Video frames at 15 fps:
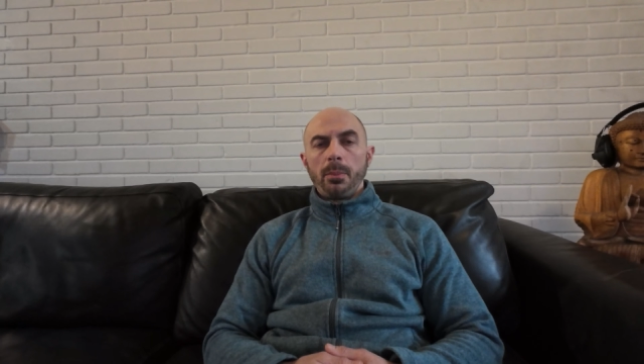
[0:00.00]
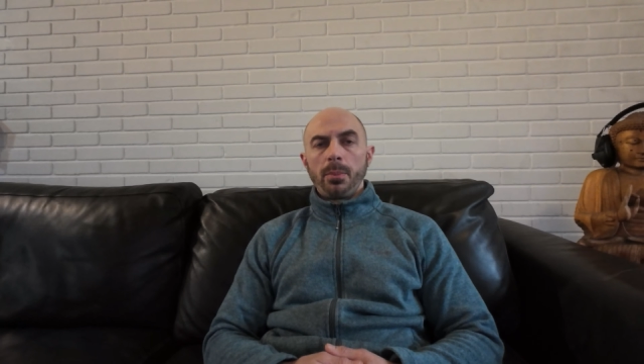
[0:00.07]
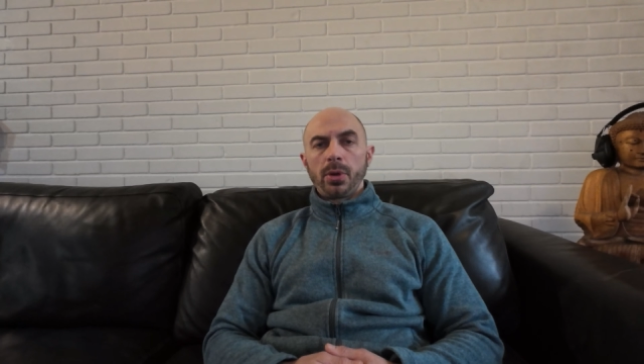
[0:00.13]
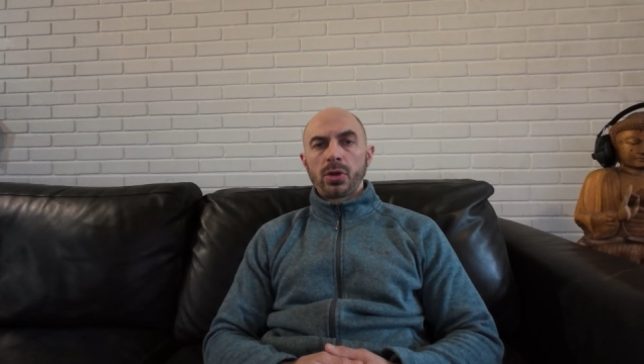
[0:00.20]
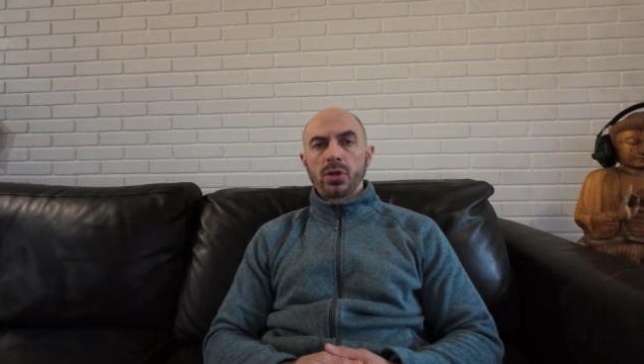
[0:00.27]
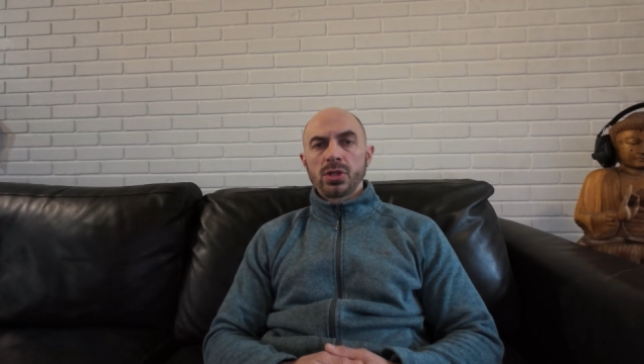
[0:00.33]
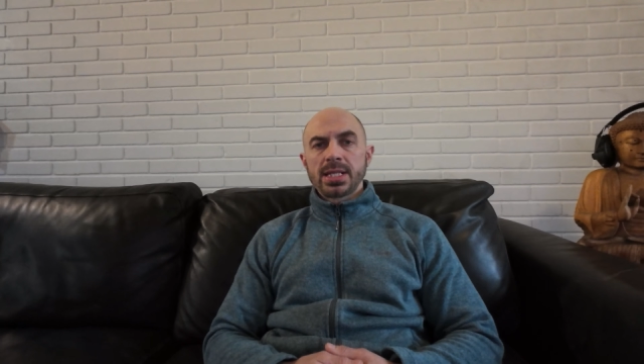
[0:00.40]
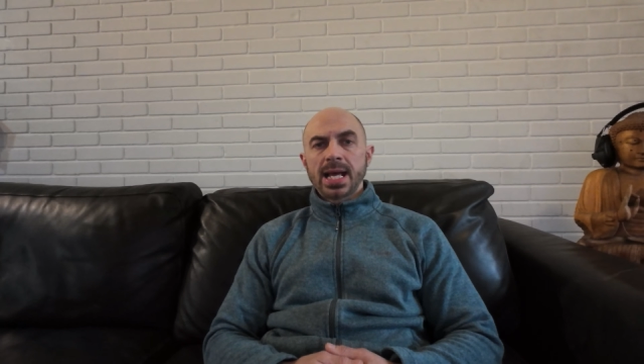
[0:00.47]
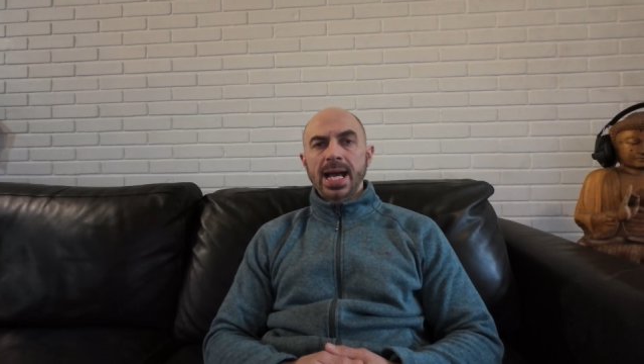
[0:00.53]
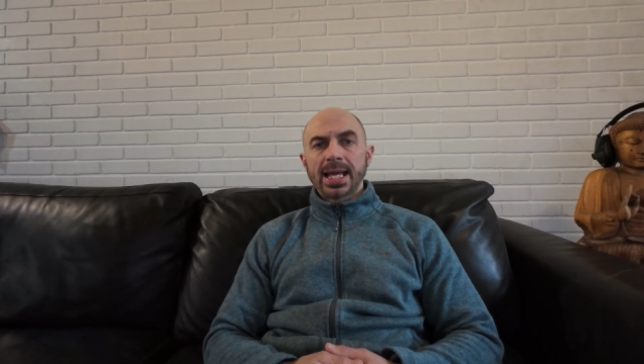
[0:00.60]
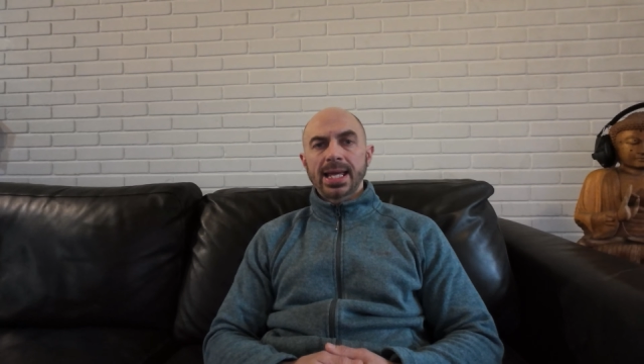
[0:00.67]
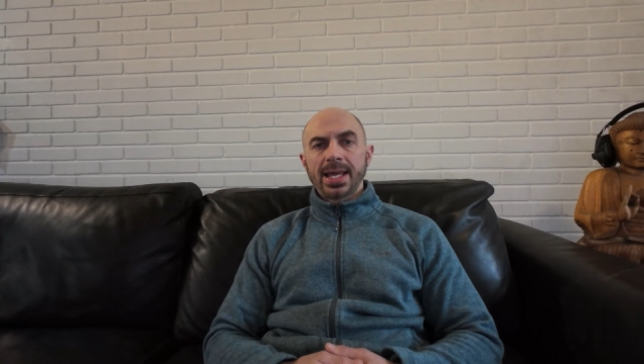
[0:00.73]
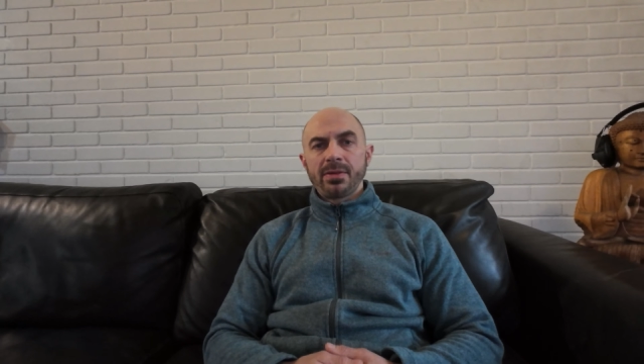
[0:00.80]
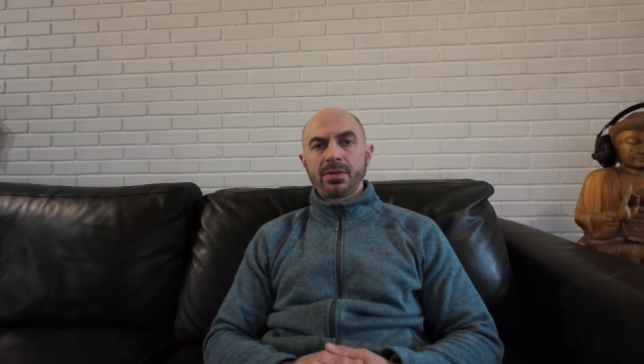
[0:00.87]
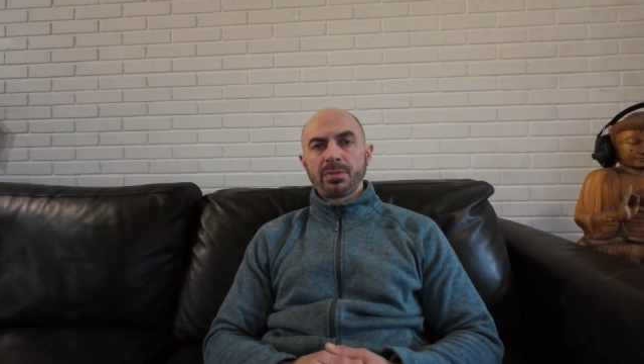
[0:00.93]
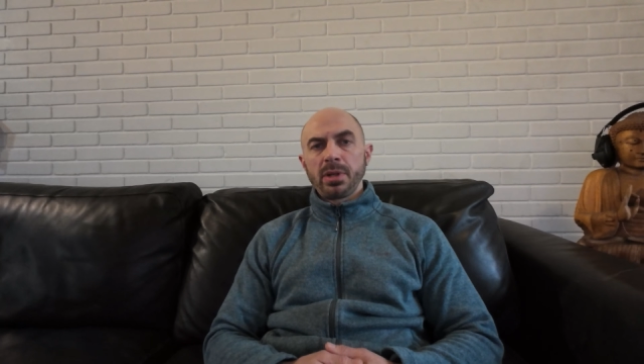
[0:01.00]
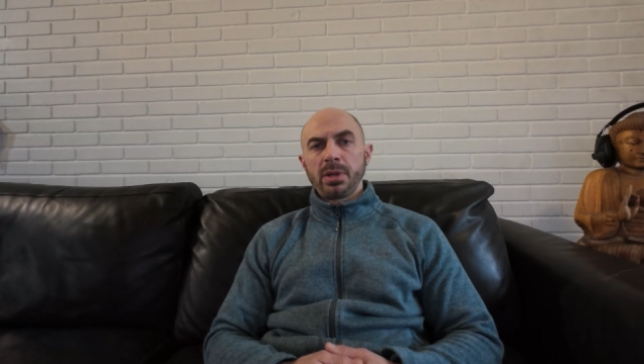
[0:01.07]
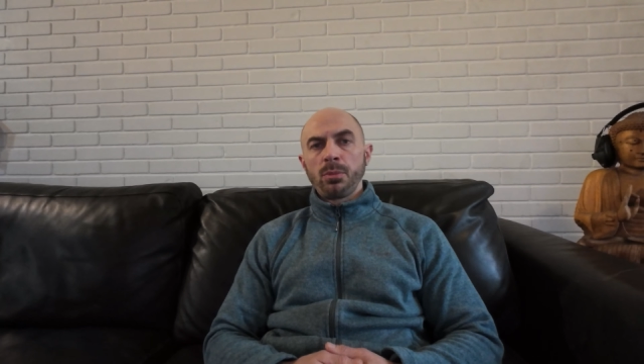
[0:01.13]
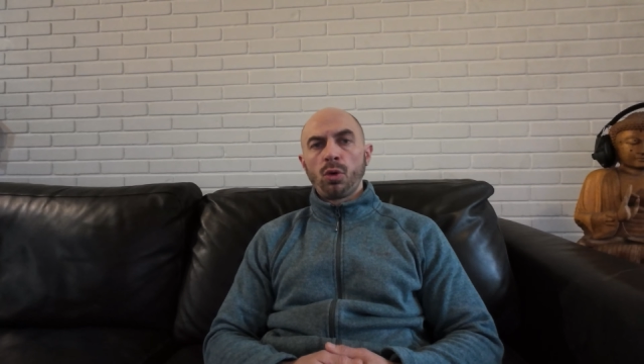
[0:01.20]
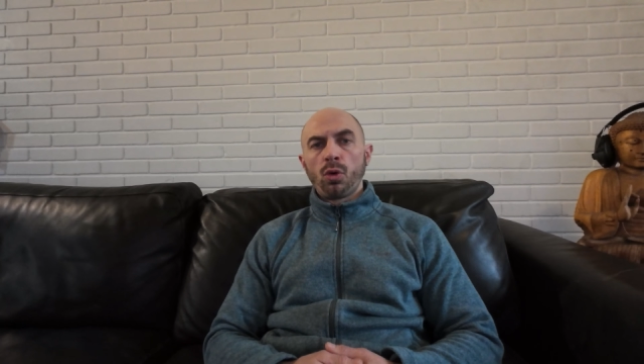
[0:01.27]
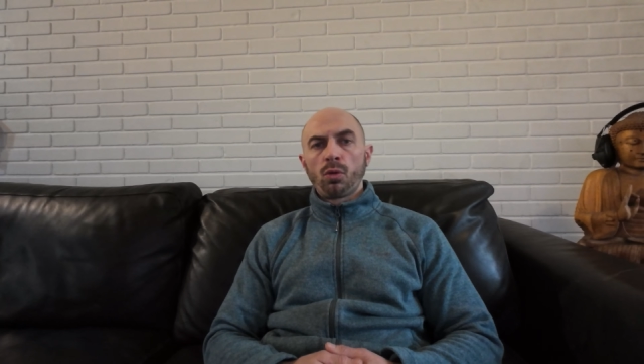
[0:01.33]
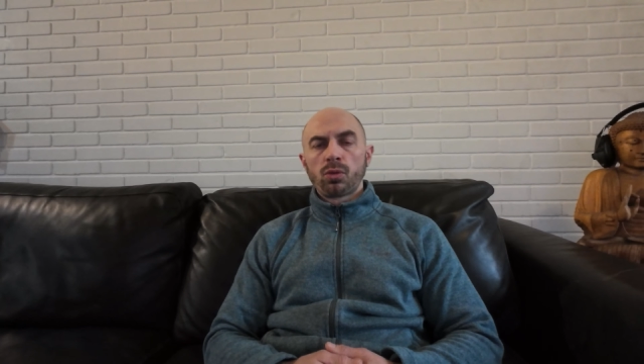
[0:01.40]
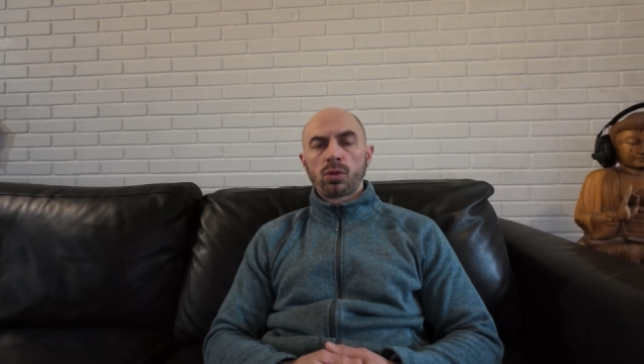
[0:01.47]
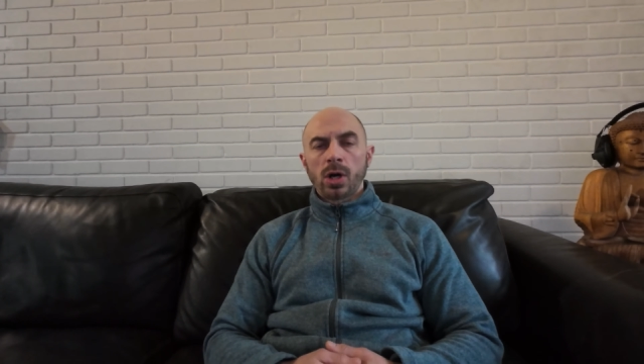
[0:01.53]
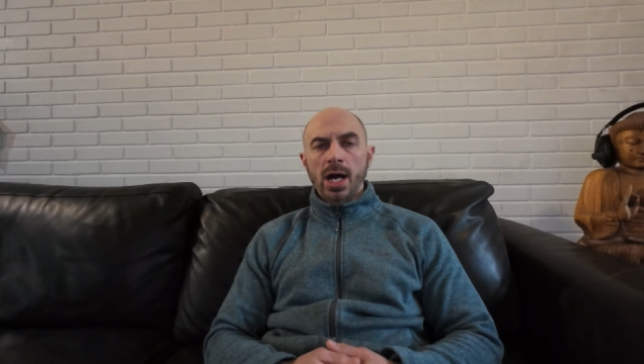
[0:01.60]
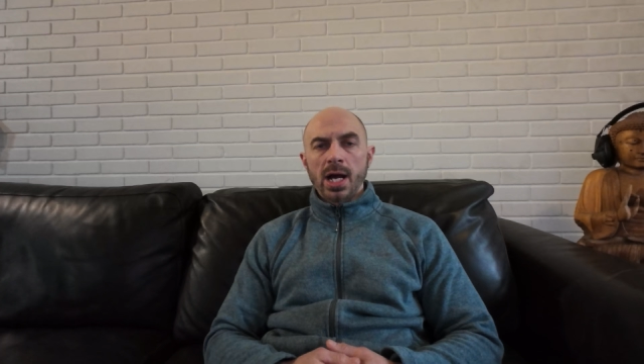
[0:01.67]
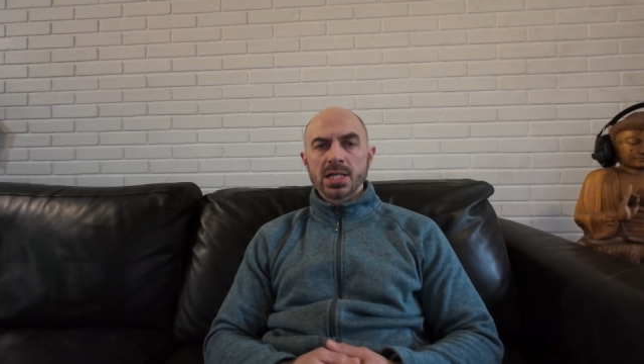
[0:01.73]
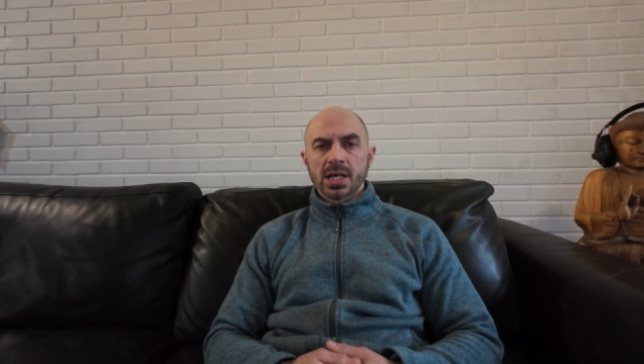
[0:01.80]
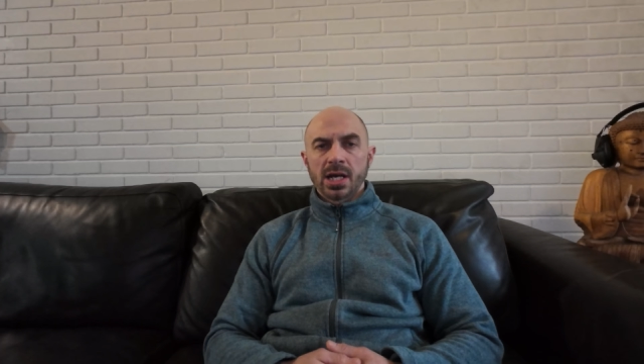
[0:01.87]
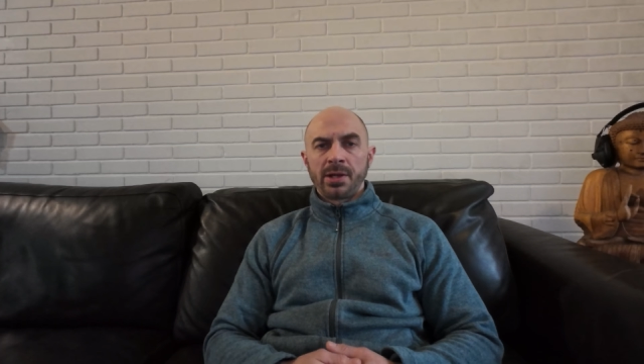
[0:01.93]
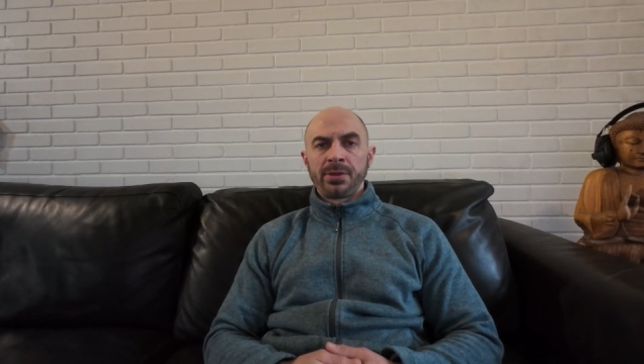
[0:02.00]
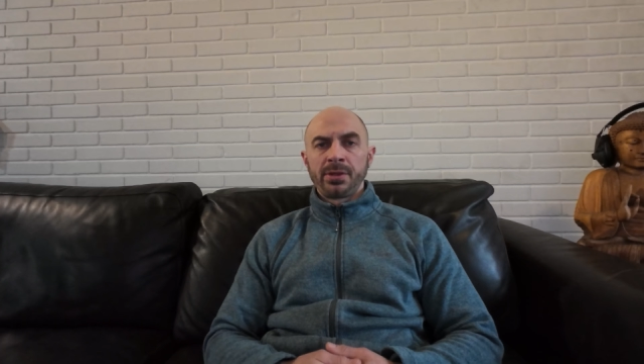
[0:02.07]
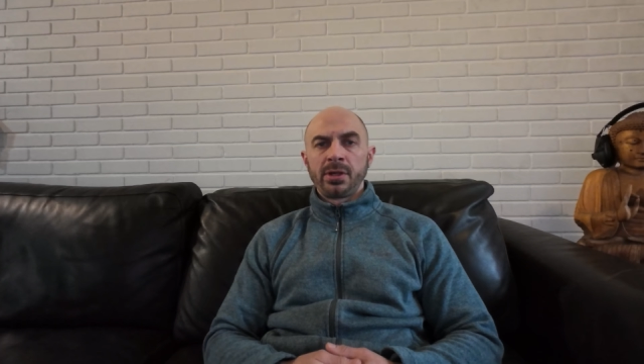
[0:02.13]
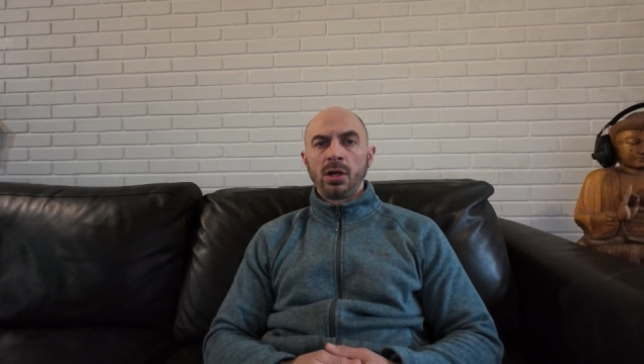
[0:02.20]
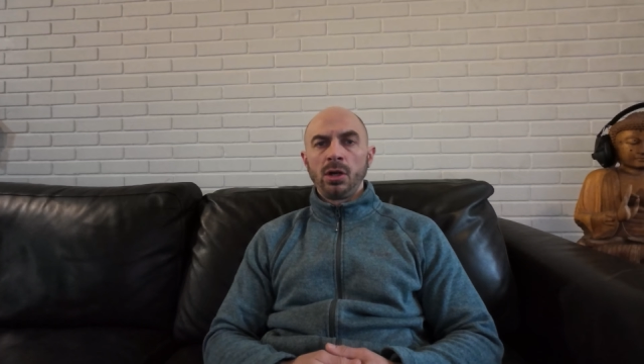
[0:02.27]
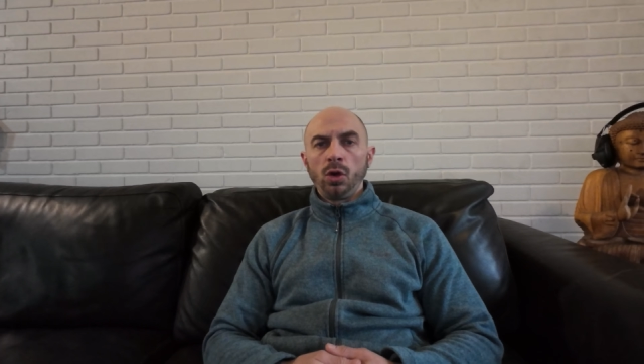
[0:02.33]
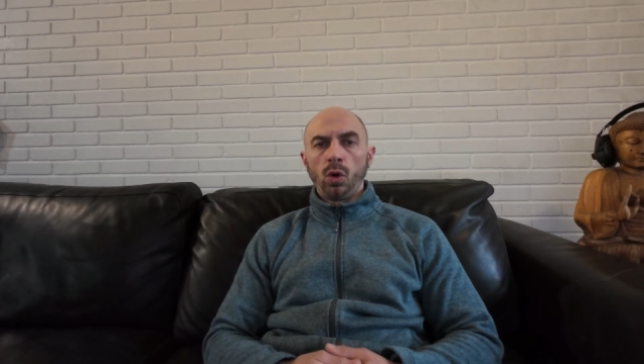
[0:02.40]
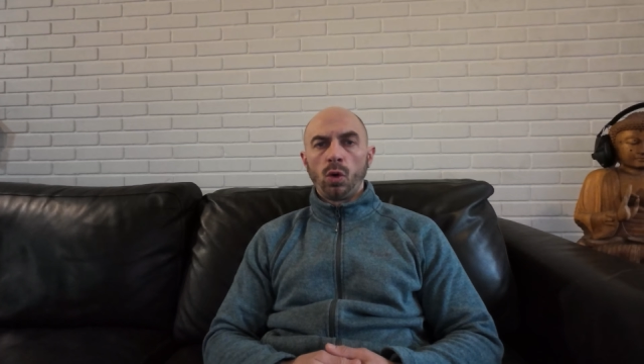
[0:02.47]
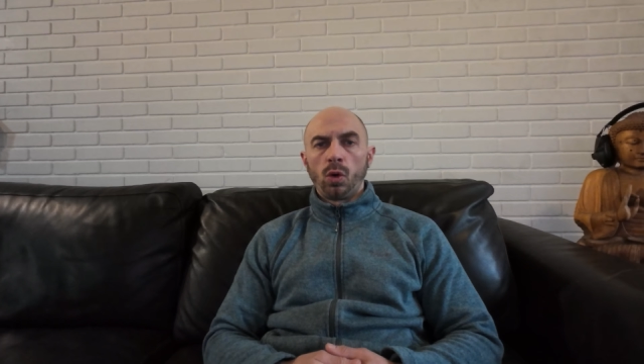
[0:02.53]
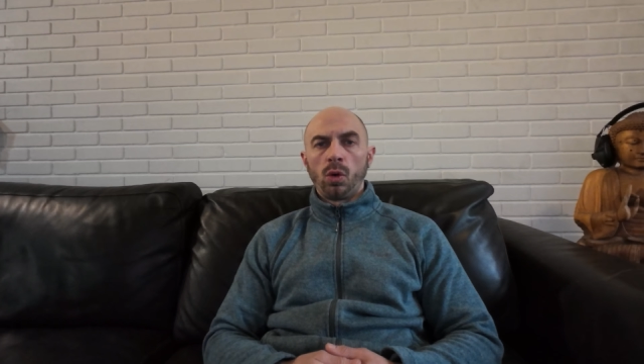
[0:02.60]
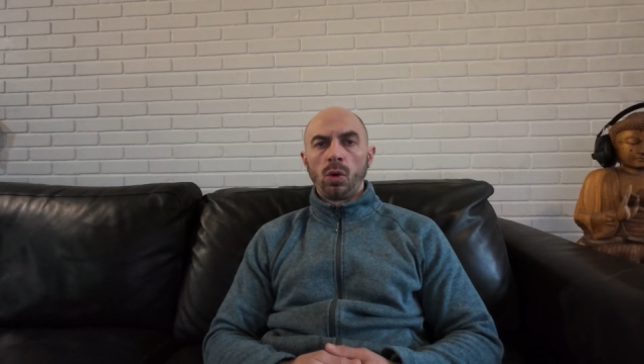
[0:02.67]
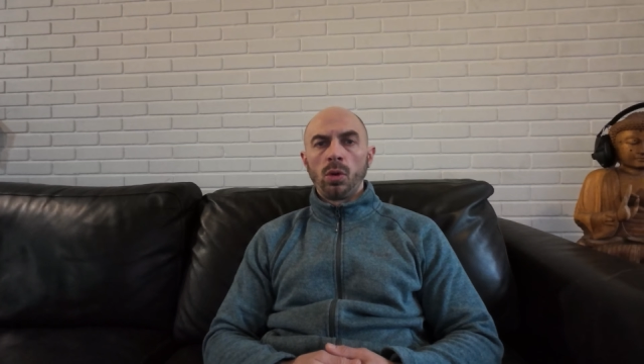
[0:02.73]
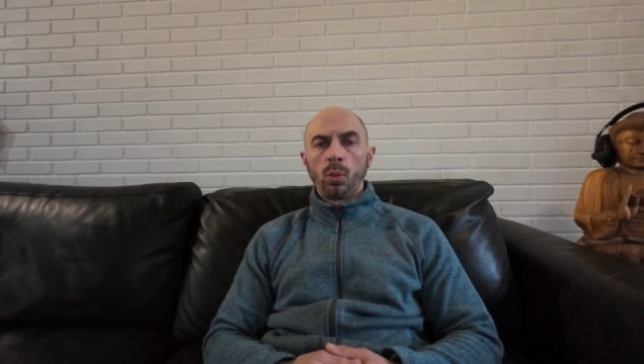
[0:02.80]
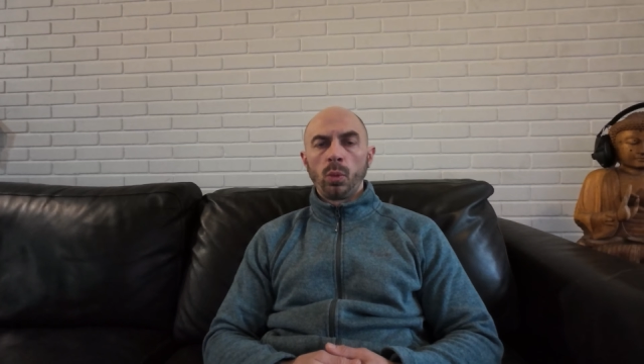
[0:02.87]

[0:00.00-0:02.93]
because that gives me more rights under the law,